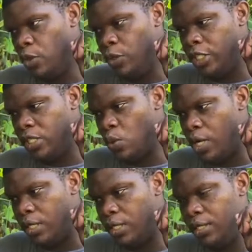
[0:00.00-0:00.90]
which is
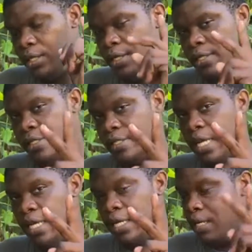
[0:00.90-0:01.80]
1,
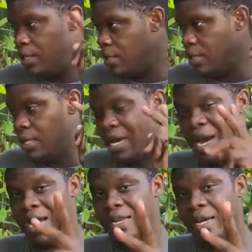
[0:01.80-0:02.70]
zinc
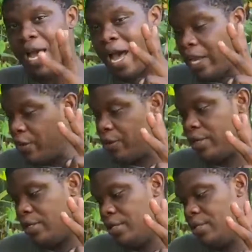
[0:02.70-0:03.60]
and
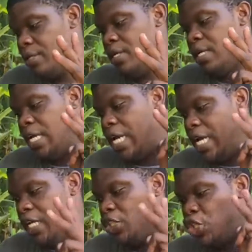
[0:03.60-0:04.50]
iron.
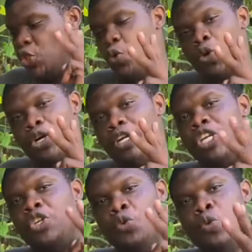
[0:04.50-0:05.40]
Ensure
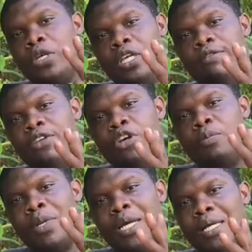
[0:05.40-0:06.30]
you give your
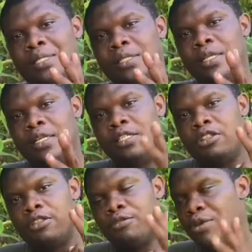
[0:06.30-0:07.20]
plants these
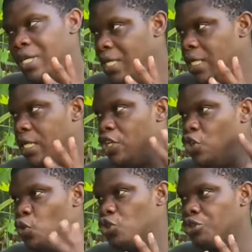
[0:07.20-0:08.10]
3
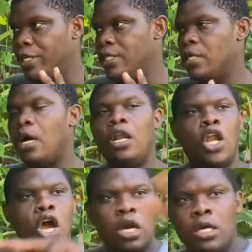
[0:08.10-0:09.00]
nutrients
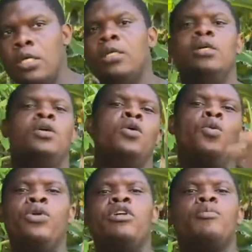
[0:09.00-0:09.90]
along
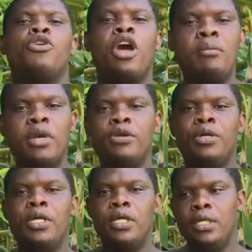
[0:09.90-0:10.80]
with the
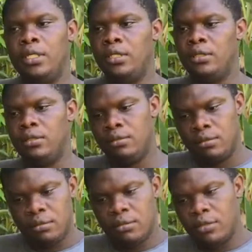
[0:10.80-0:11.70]
primary
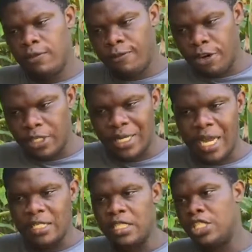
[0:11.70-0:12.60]

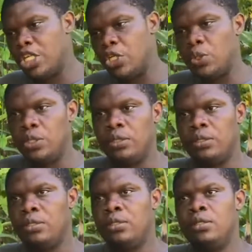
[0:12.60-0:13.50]
fertilizing
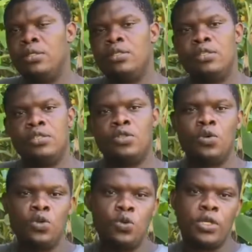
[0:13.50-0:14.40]
schedule.
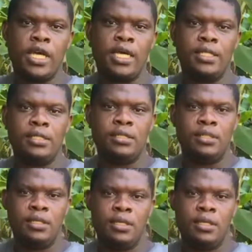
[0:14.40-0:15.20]
So you can